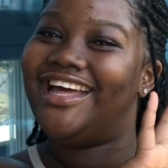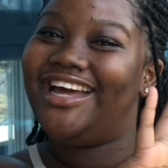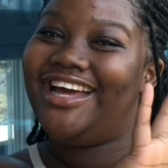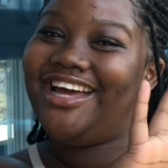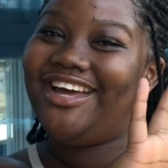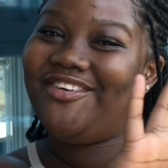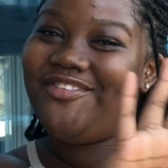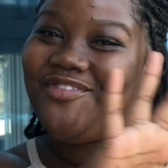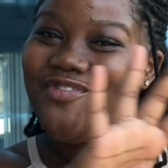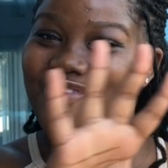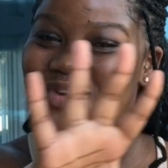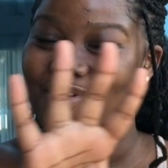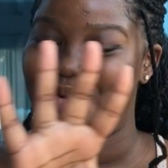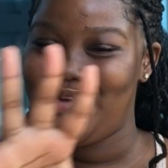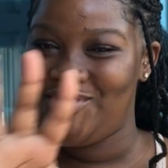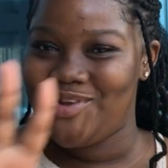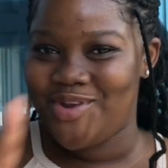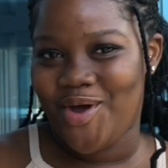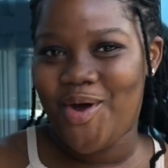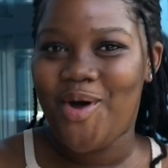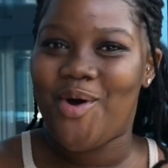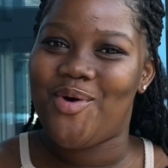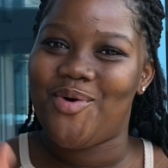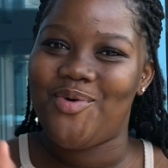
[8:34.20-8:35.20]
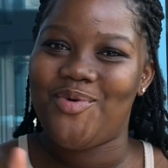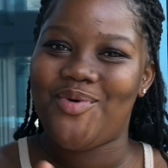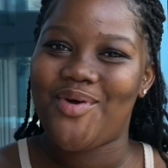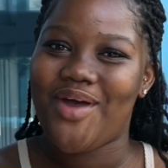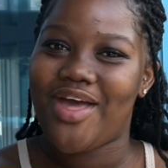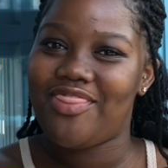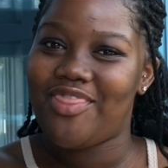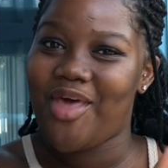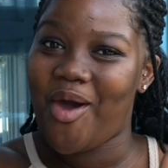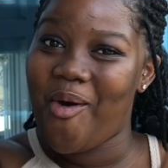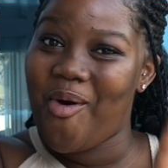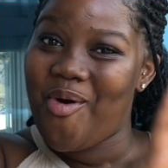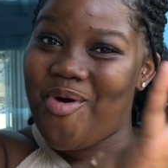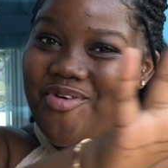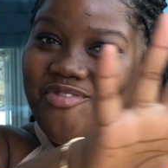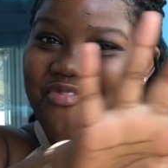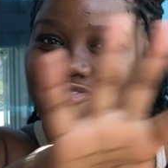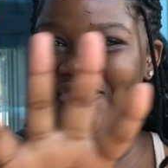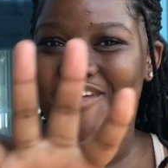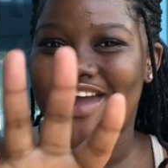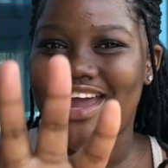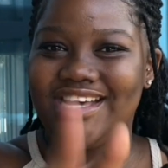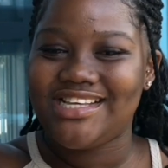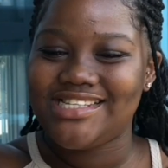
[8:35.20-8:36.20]
If you know the whole
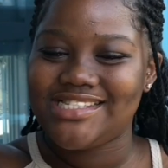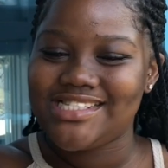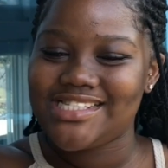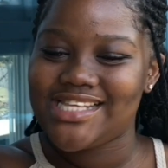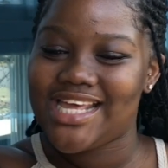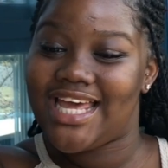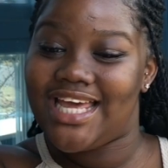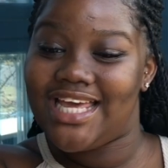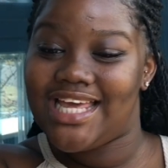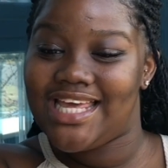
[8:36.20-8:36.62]
phrase,